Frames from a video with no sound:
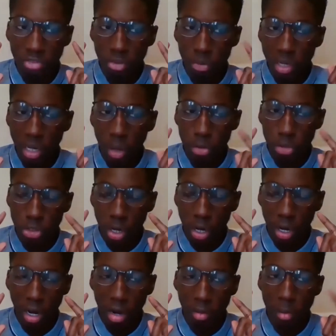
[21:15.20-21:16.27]
even when I was
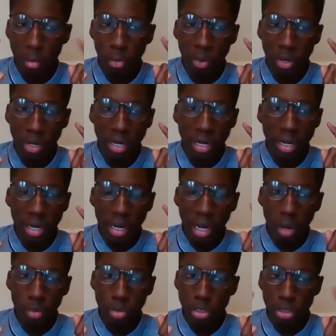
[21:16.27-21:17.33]
young, I remember when
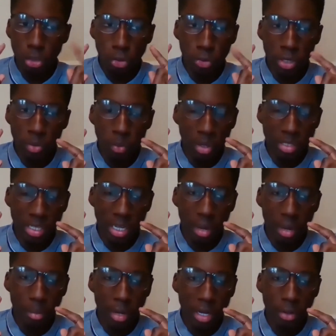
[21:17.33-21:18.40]
I was excluded one
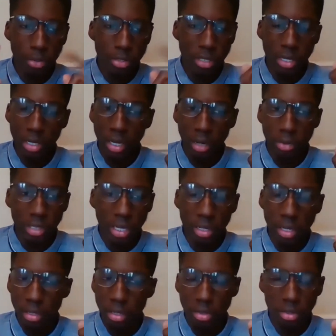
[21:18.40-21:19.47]
time and I was sitting
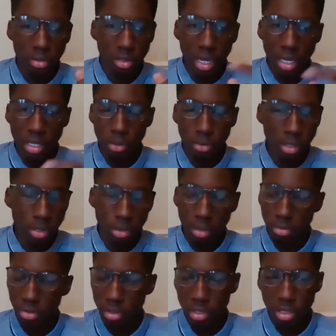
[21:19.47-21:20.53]
outside the SLT's
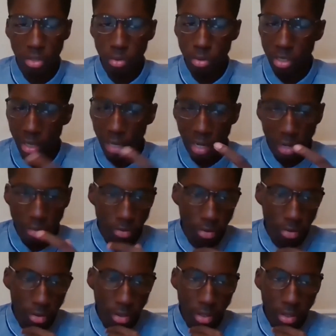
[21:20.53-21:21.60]
office. It was in year
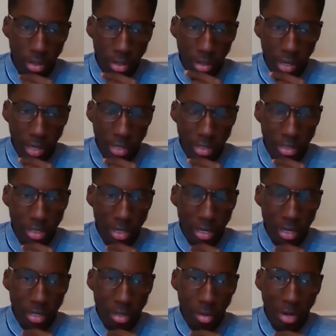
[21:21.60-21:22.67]
11. And
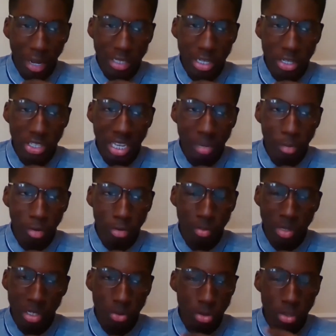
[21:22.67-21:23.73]
that teacher came up
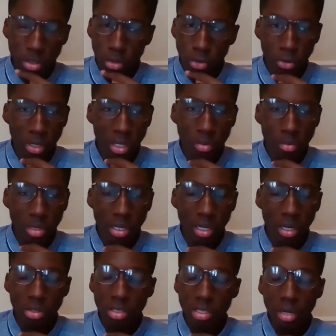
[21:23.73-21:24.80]
to me and she was just annoying me.
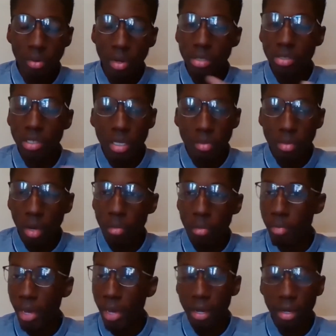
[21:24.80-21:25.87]
And I was just like, why do you keep
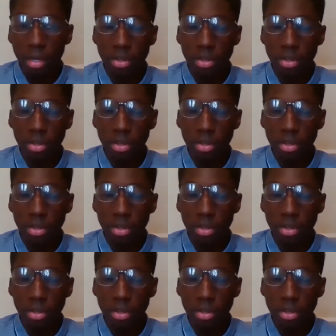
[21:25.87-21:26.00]
coming back?